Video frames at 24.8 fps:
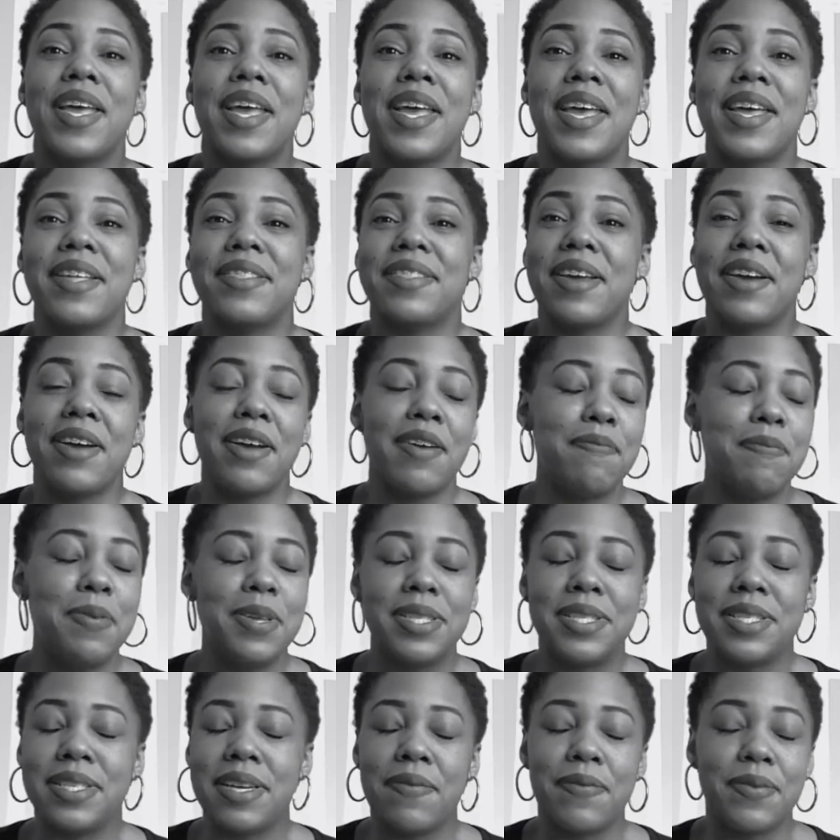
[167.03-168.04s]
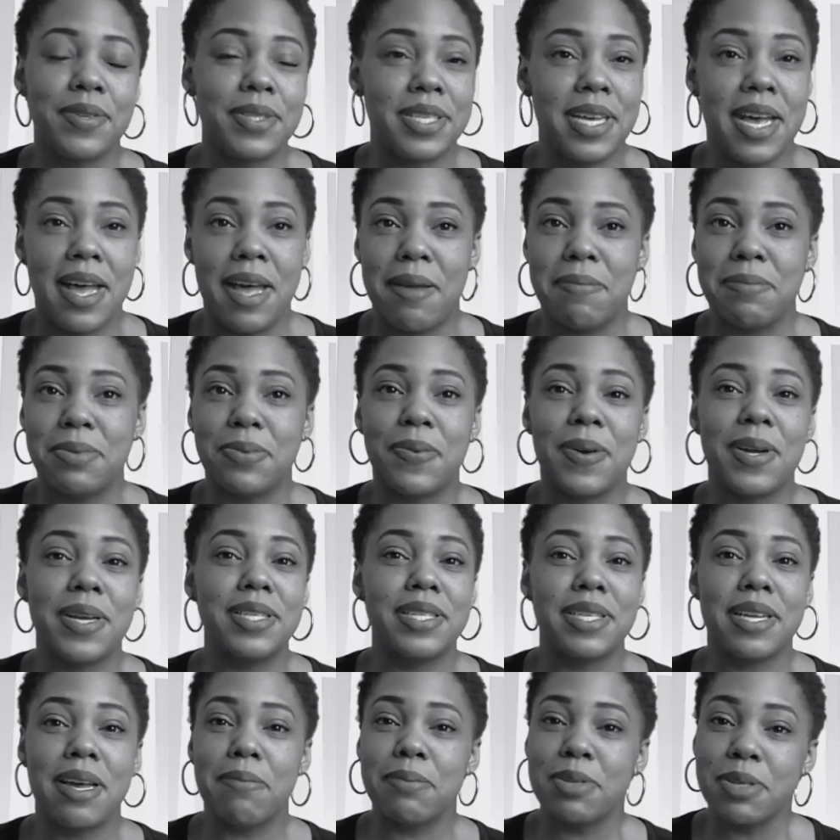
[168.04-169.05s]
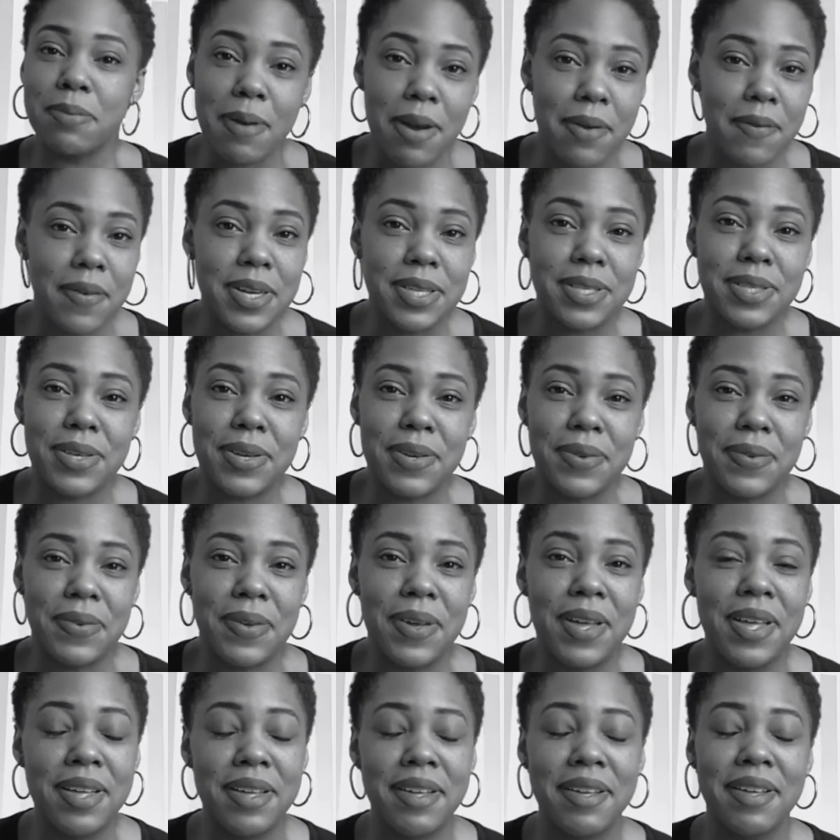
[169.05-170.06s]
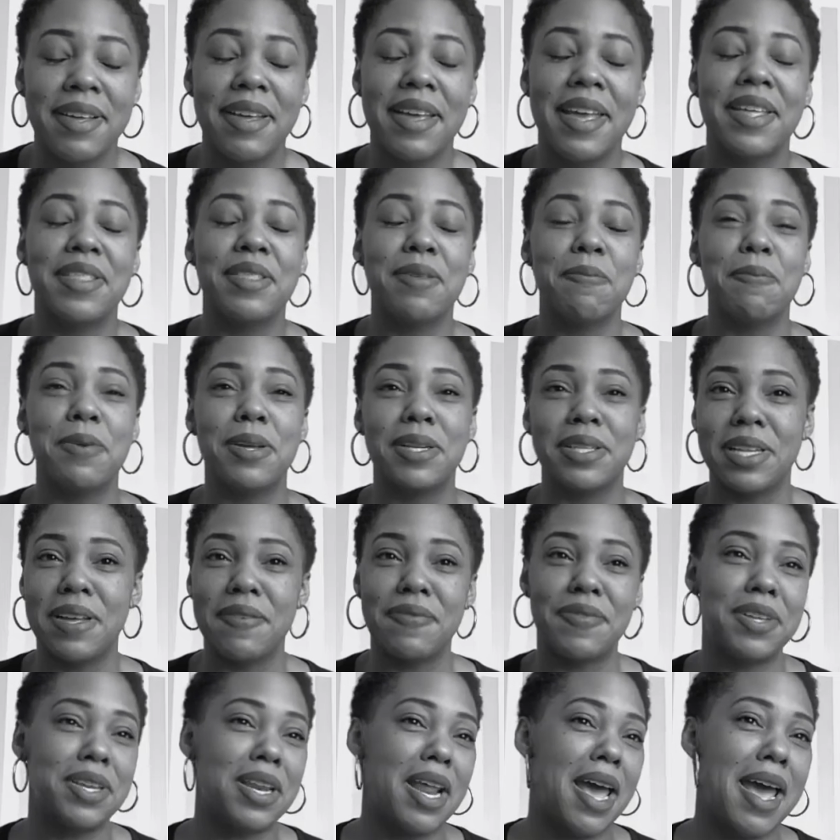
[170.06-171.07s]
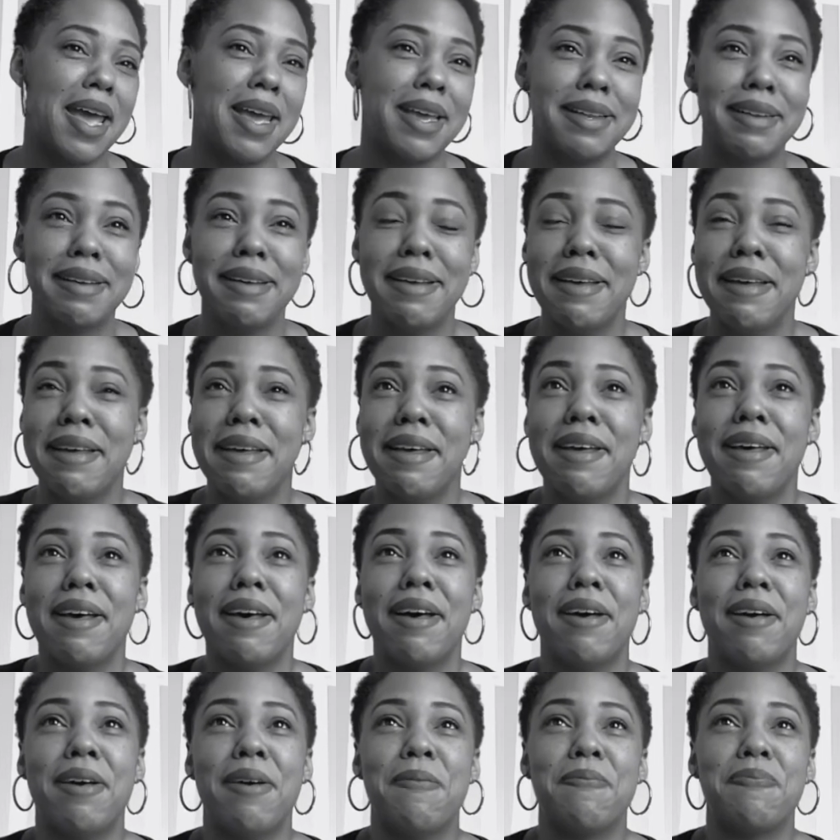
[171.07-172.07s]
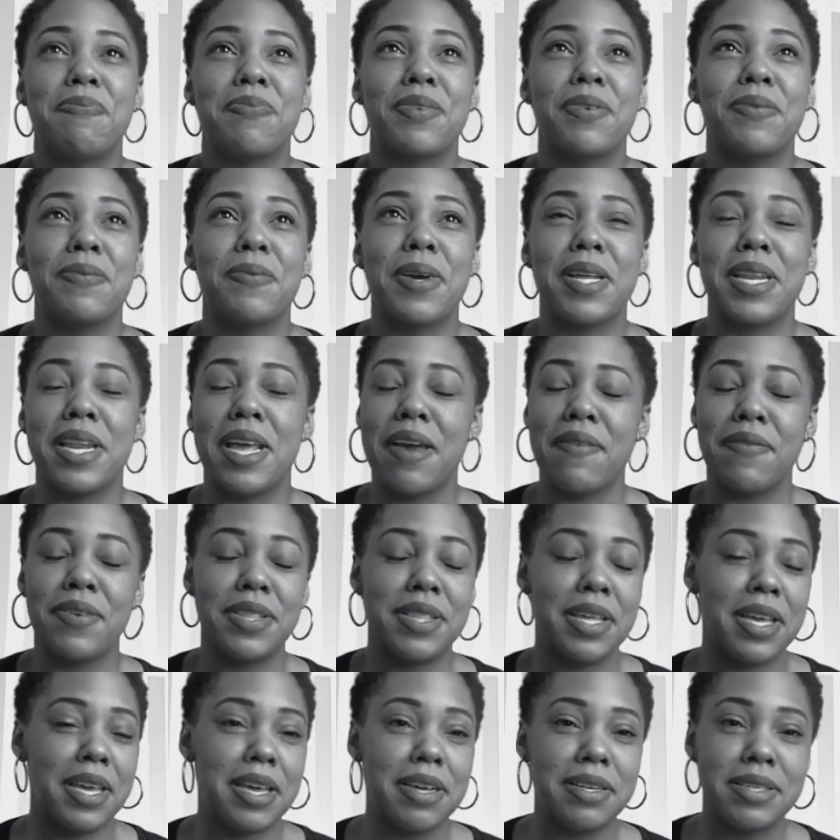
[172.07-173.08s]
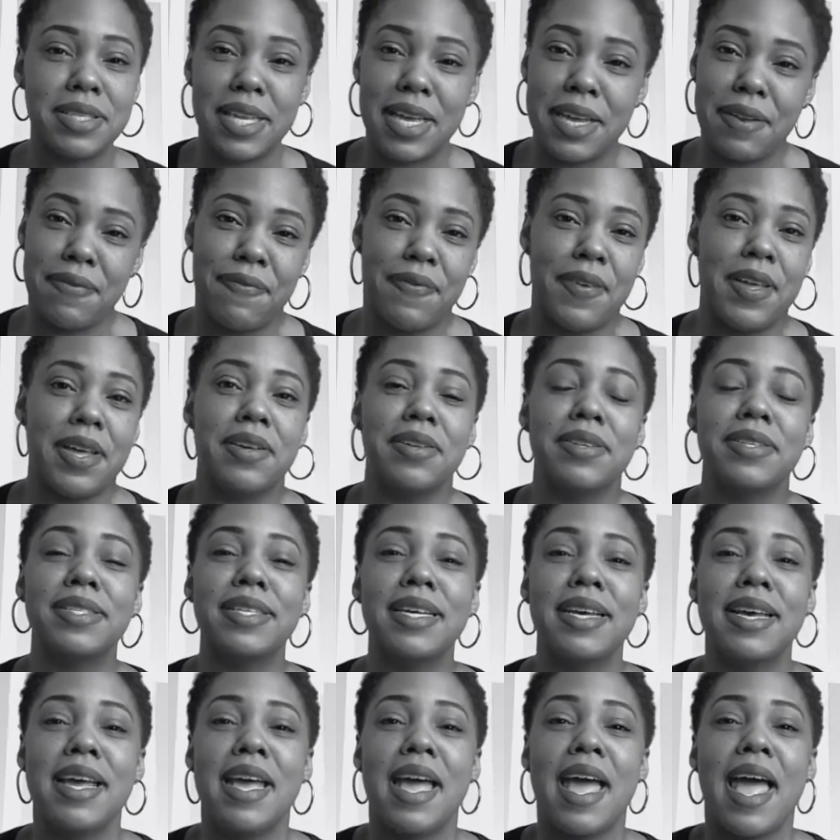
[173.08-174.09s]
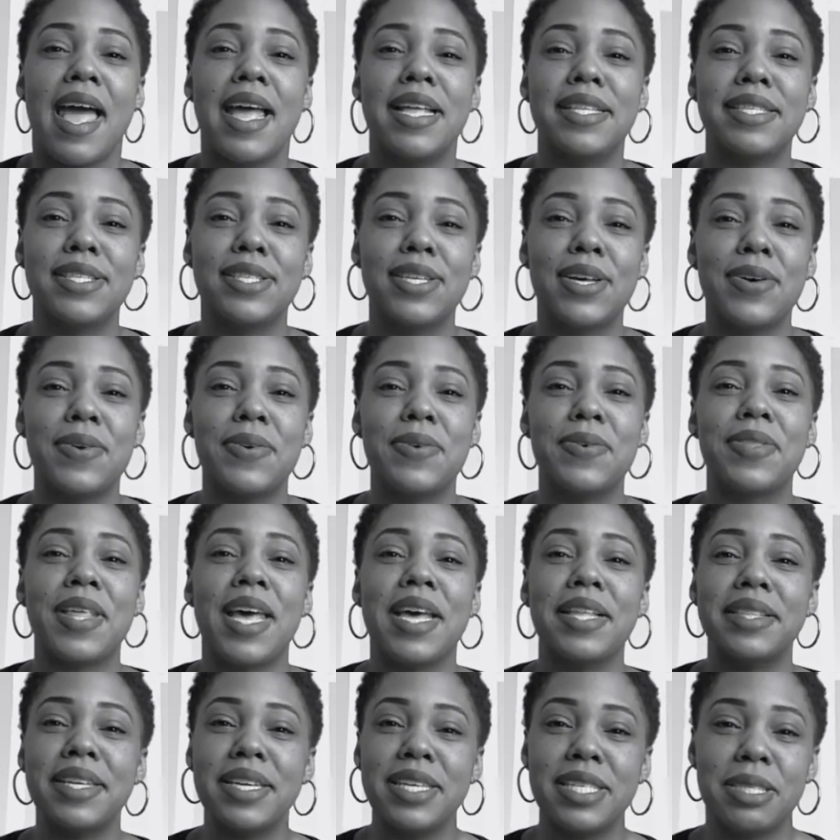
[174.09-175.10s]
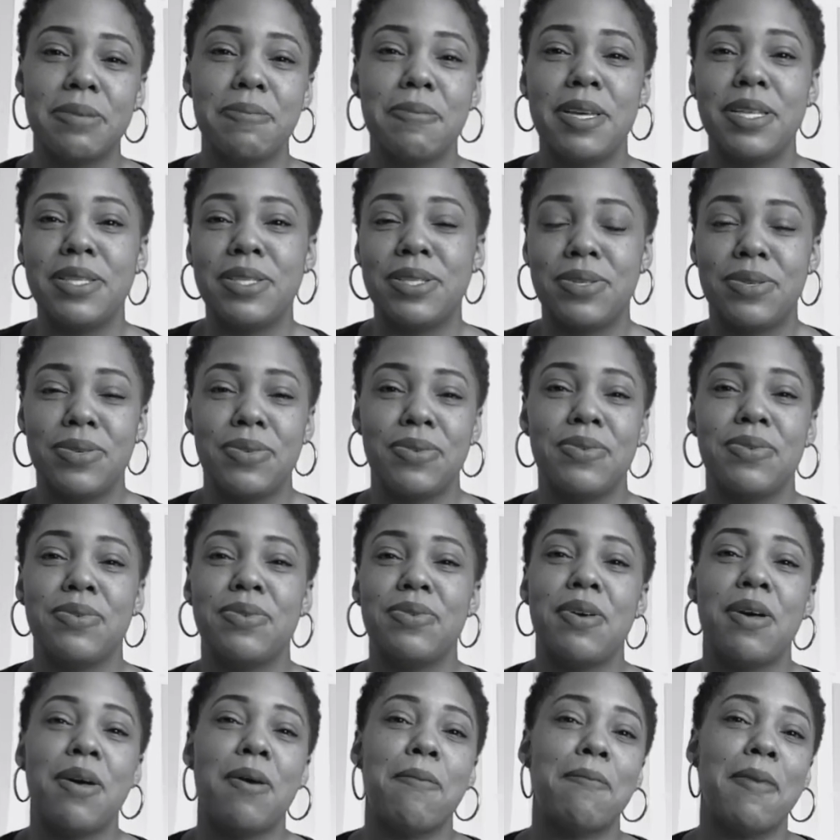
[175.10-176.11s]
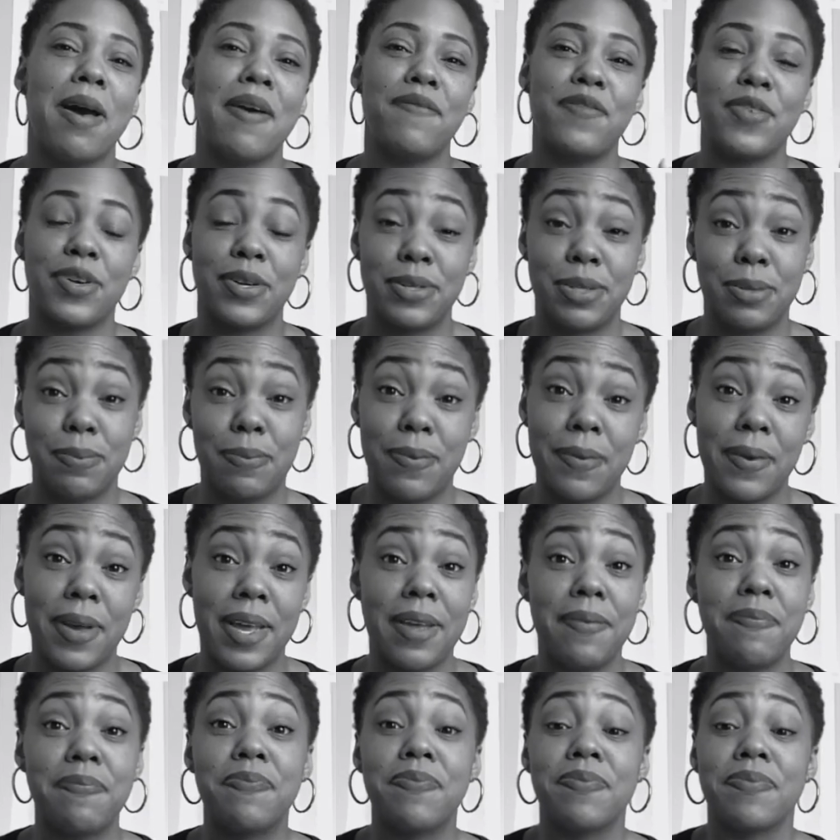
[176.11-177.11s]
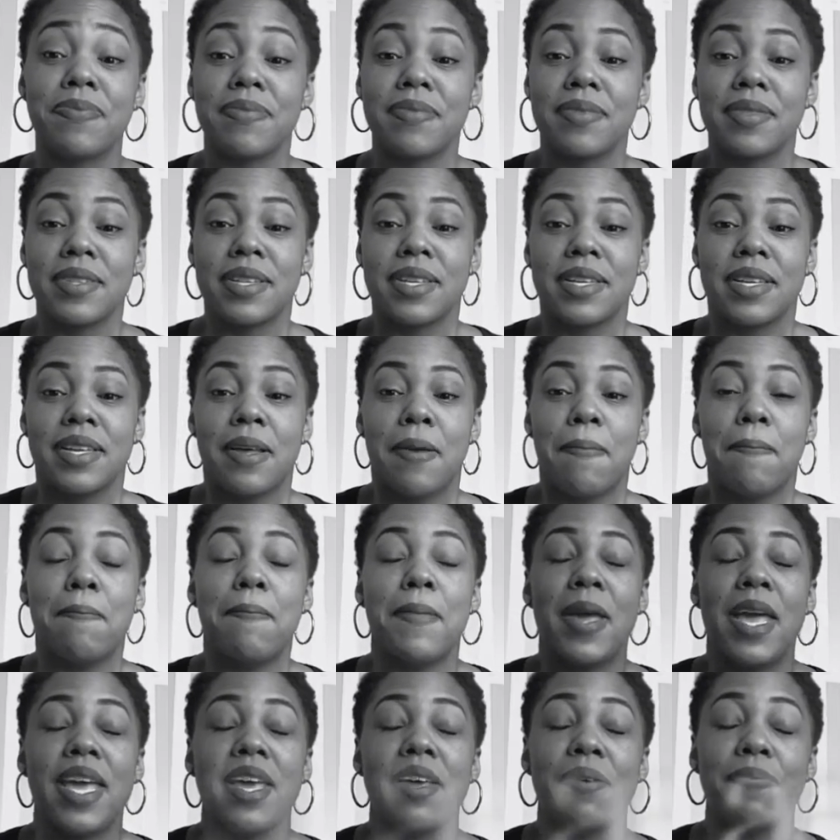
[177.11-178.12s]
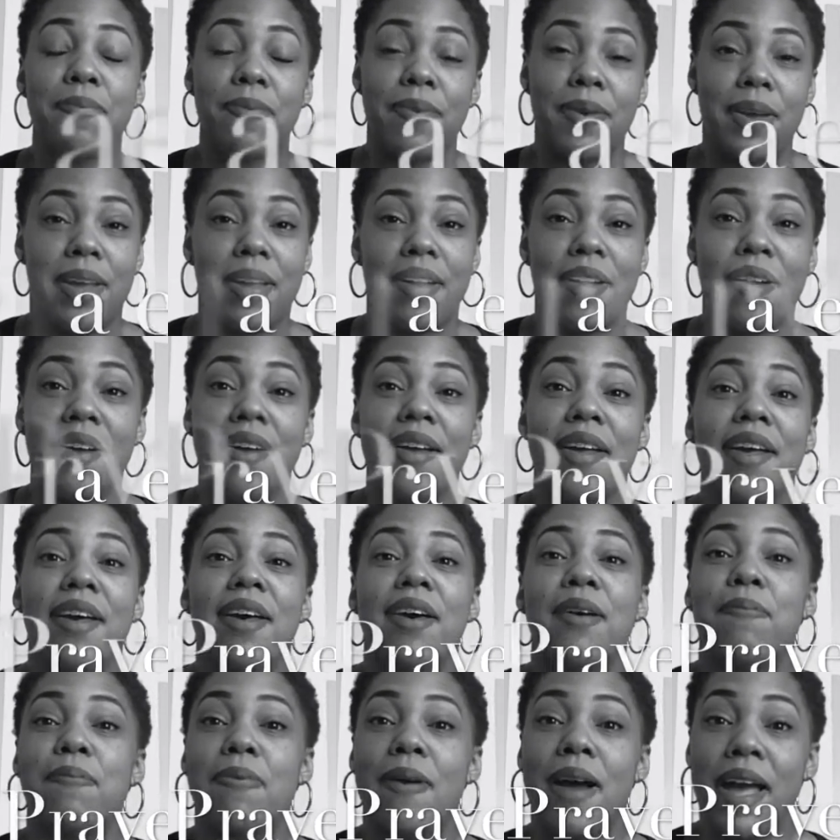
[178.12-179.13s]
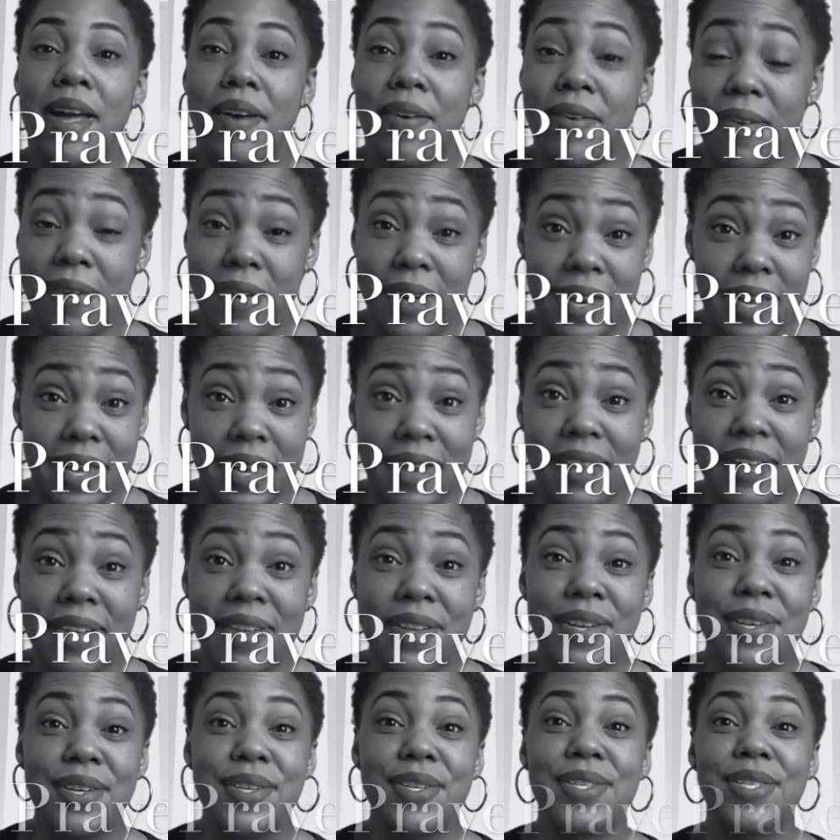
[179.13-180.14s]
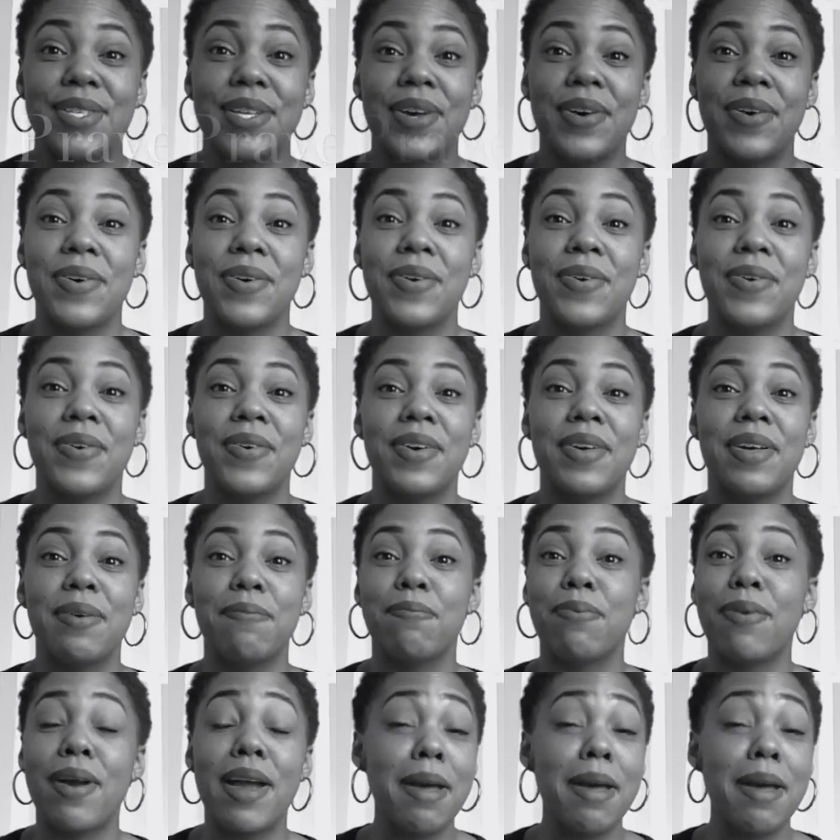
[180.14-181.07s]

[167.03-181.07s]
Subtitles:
there have been several times where he's come to my rescue in the middle of the night, when everything else had failed. And so that leads me to my first point: make prayer a priority. So pray